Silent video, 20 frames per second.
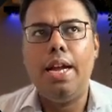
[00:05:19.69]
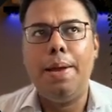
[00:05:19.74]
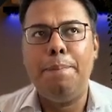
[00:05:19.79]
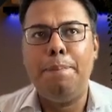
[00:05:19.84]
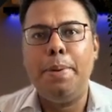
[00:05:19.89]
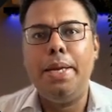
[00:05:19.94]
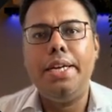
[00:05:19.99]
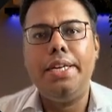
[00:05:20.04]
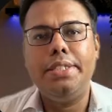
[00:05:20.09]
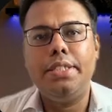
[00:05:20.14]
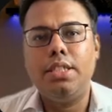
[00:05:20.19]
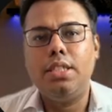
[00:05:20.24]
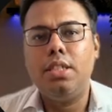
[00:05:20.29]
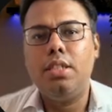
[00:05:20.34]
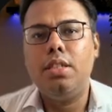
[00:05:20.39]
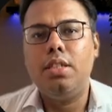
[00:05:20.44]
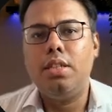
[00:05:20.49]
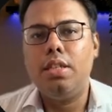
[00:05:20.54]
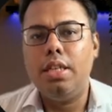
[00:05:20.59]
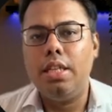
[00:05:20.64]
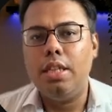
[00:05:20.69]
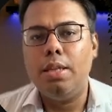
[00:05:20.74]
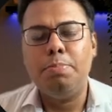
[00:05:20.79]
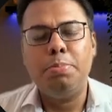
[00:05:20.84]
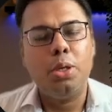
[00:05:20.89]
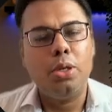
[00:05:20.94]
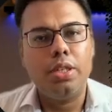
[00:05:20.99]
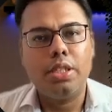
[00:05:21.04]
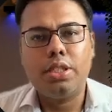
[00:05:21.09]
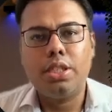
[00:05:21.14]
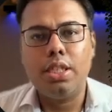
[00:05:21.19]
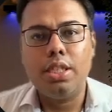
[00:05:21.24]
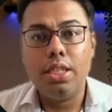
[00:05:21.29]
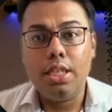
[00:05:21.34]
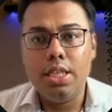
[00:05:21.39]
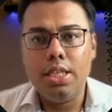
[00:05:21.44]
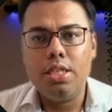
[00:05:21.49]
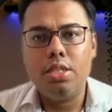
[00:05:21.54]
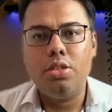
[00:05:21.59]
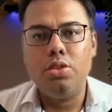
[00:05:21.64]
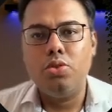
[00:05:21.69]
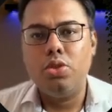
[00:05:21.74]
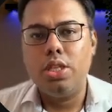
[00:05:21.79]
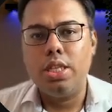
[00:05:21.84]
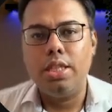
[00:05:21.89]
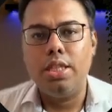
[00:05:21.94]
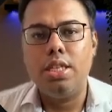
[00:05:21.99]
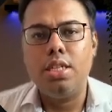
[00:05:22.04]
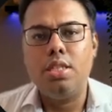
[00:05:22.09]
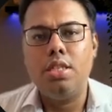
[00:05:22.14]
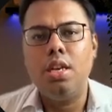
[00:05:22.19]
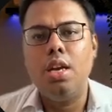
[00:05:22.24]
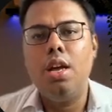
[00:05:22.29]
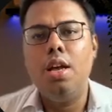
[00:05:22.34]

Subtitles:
application in the production is using this,